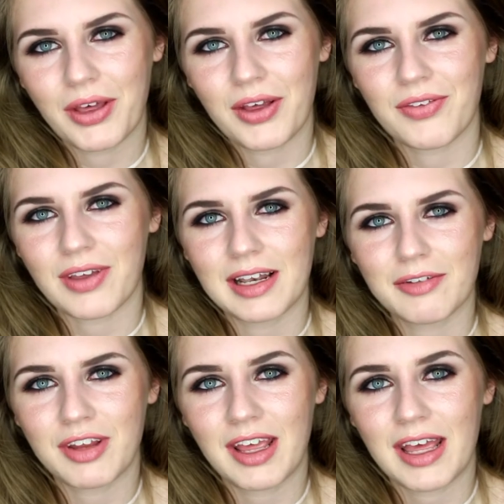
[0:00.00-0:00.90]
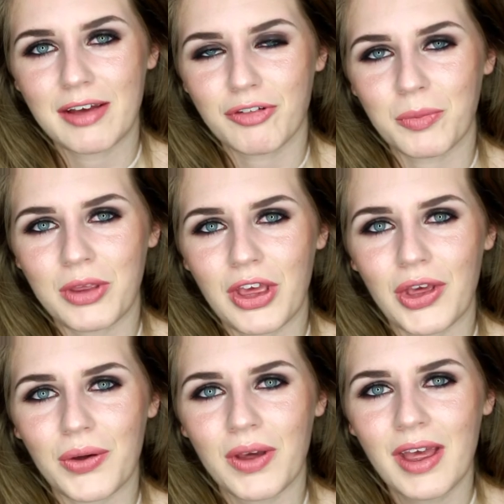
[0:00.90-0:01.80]
because love to hear from
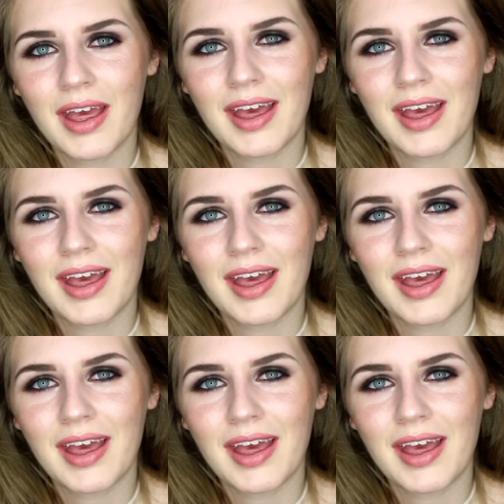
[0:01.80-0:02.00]
you.